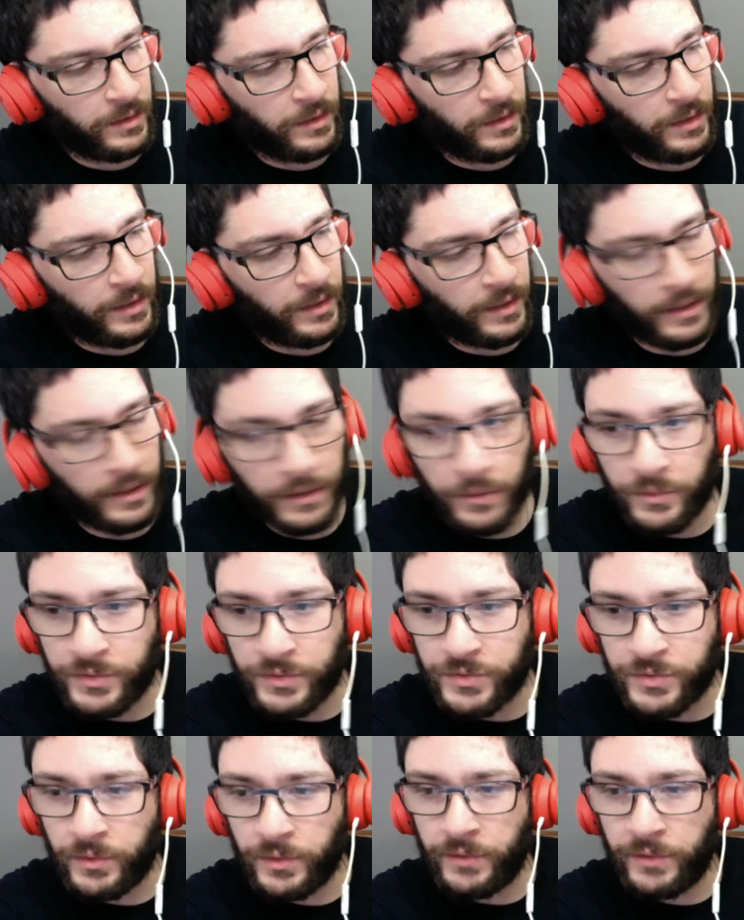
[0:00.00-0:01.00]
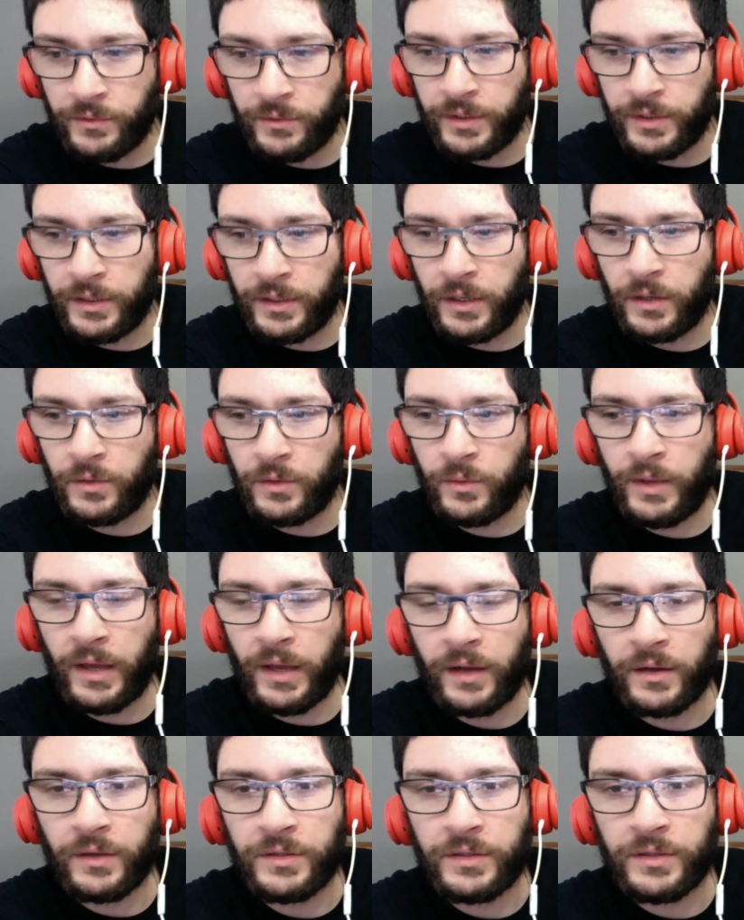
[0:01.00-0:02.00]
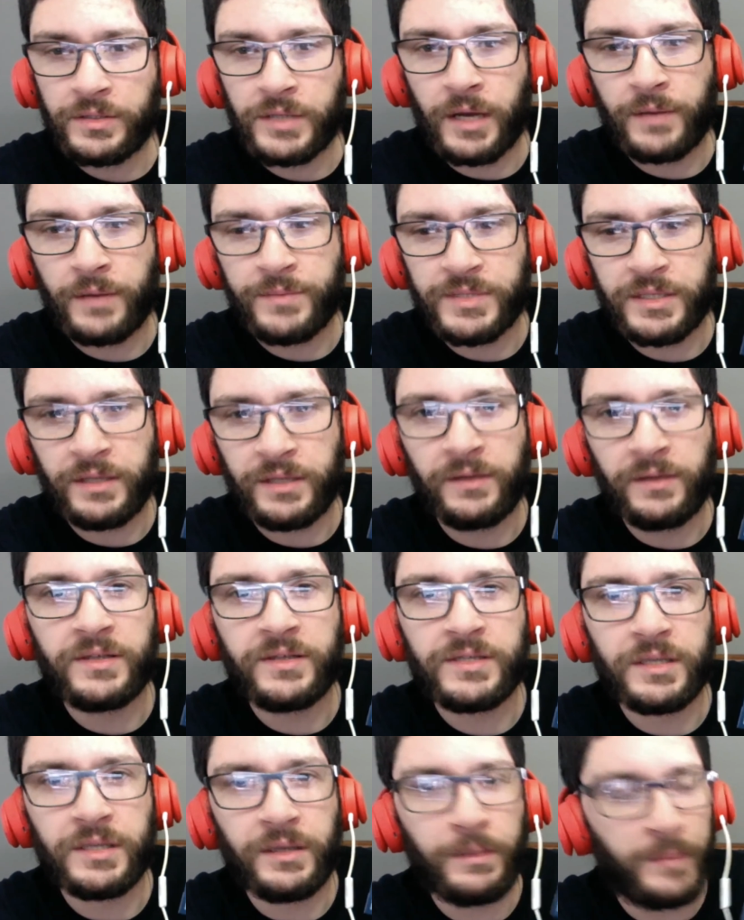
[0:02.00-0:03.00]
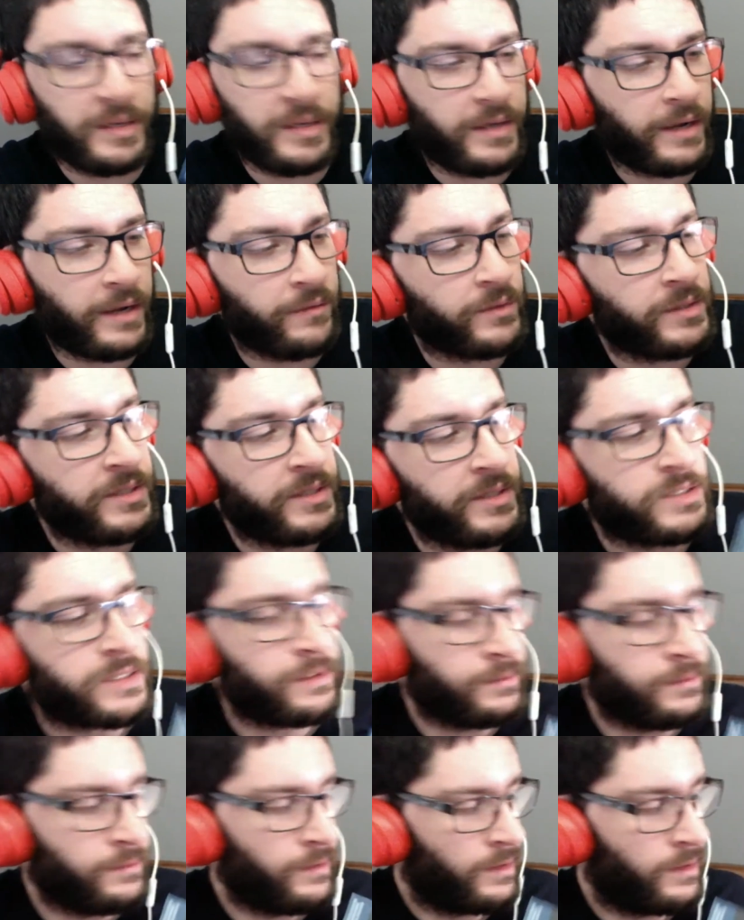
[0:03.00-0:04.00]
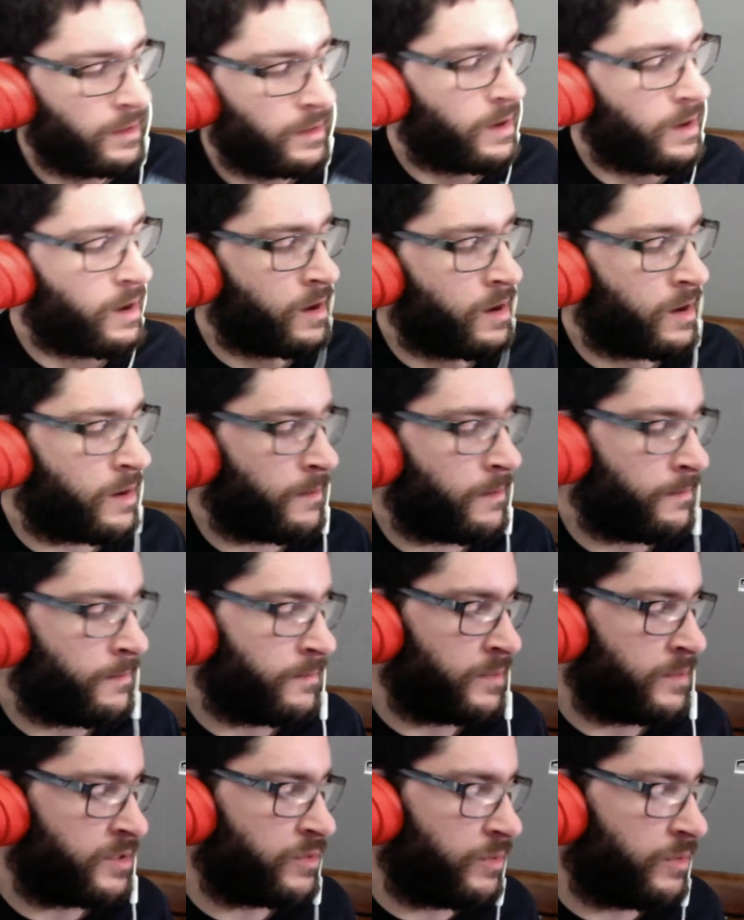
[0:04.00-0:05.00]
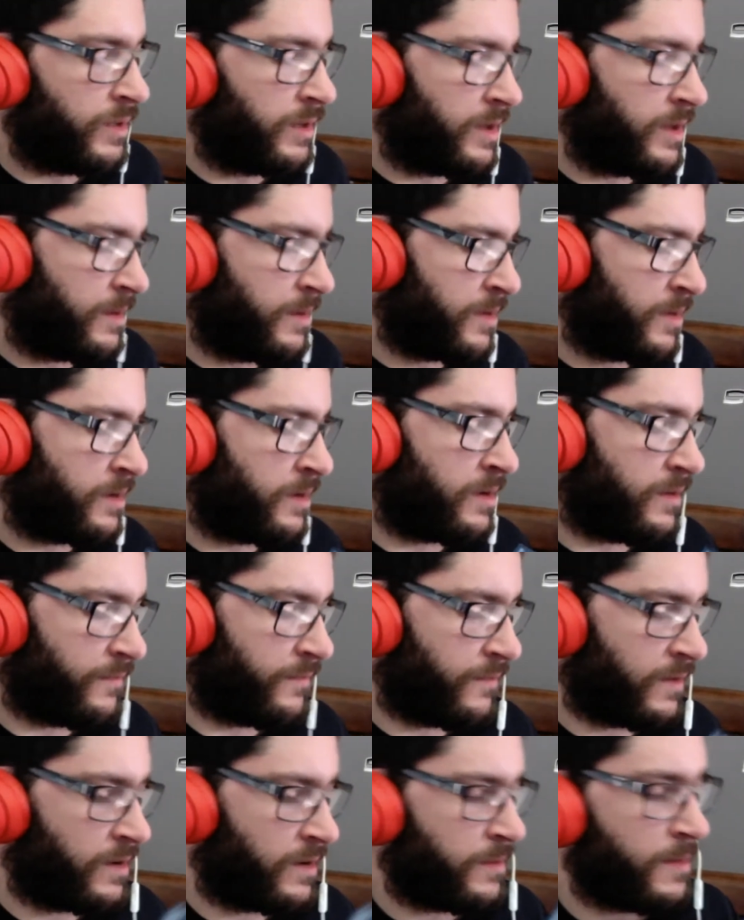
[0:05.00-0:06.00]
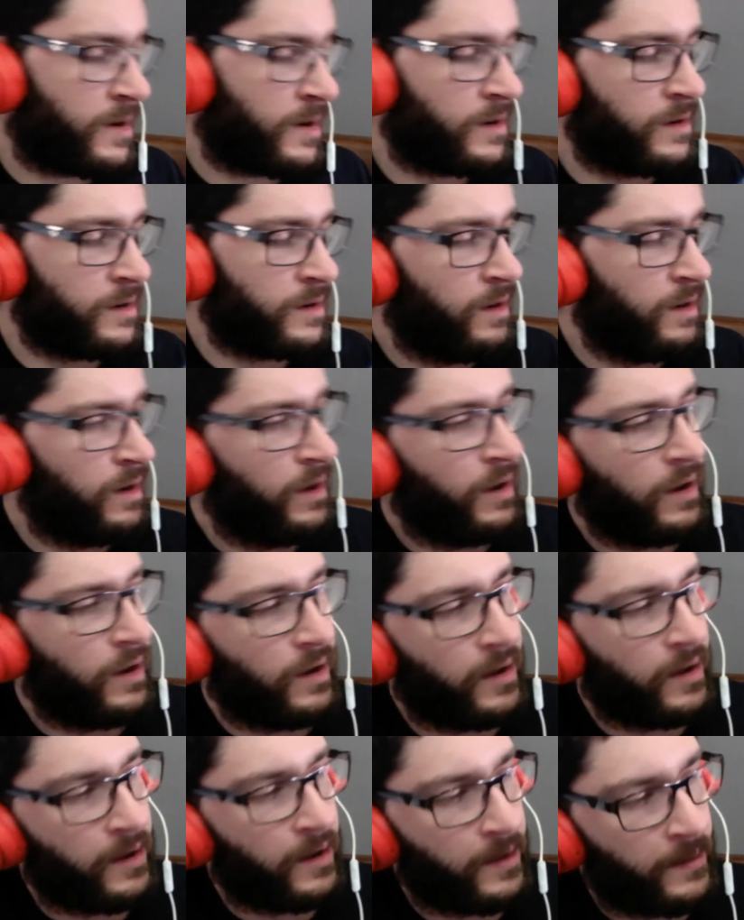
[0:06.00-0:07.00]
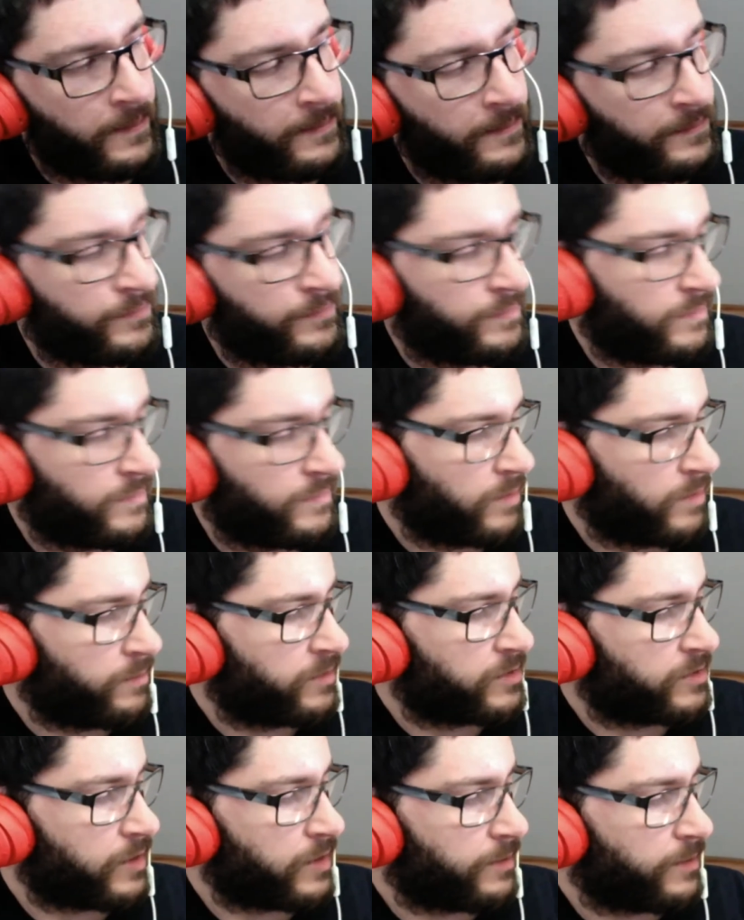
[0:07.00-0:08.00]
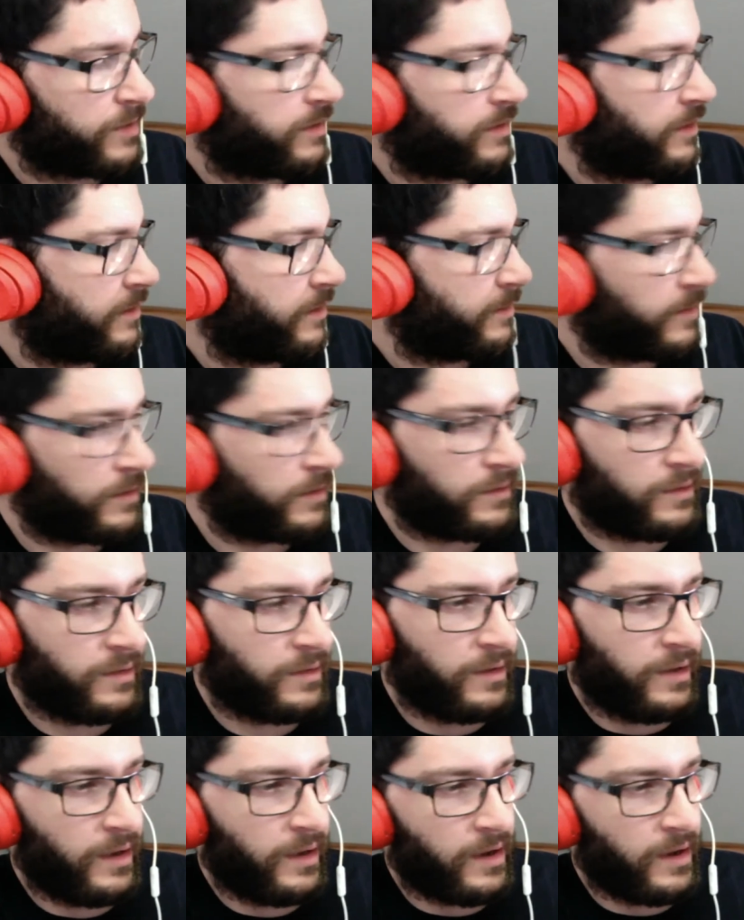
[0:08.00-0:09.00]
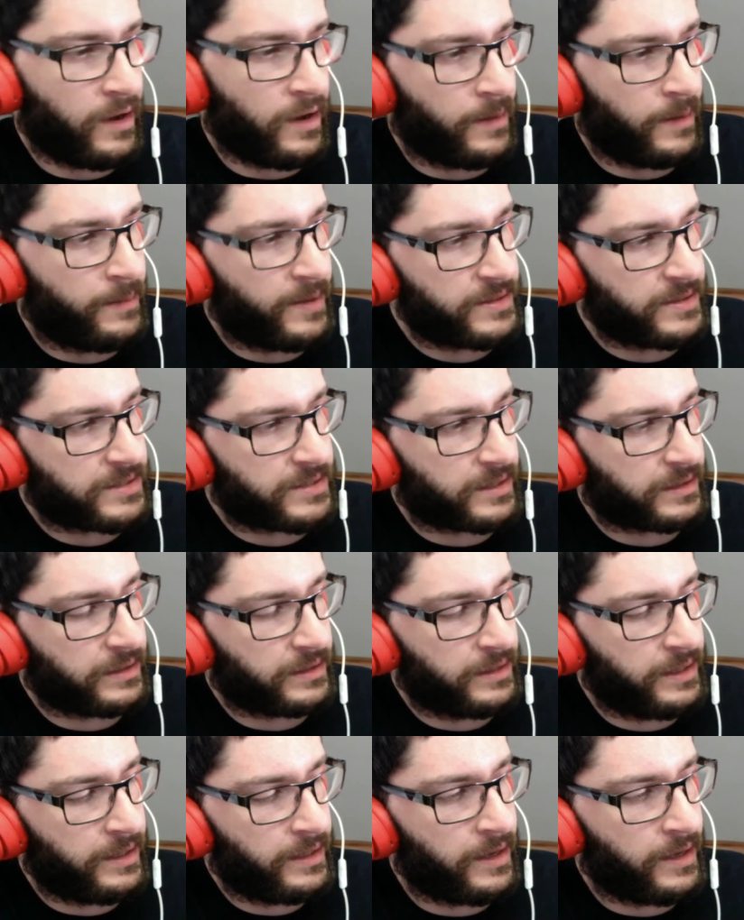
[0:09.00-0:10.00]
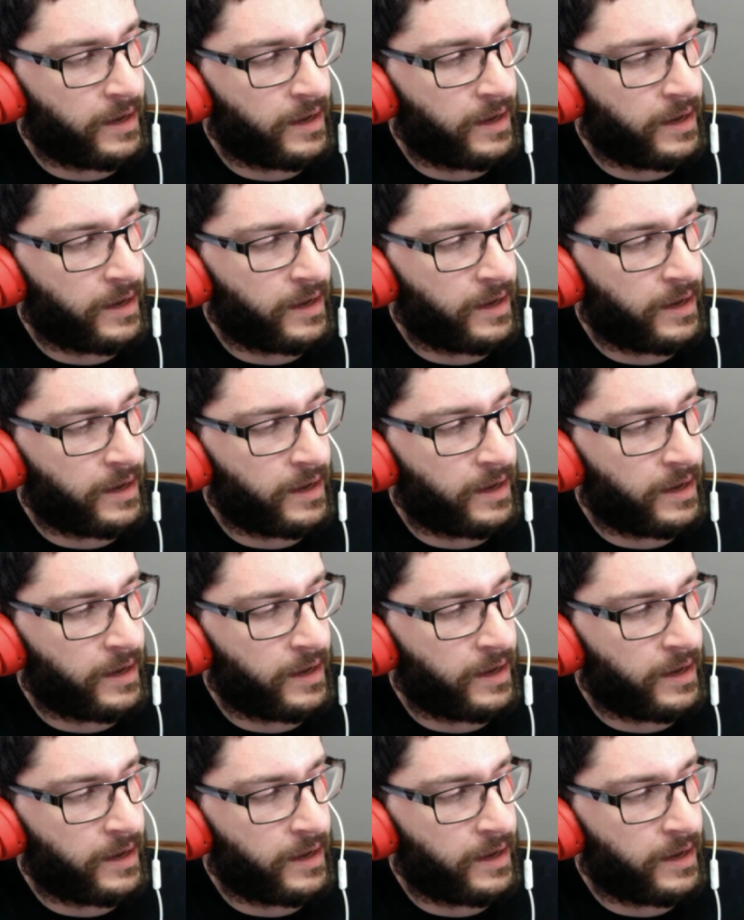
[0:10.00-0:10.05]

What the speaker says: and it was really, really good. We had a good time seeing this in the midnight releasing between him and a friend of mine. Almost dropped it there, but basically,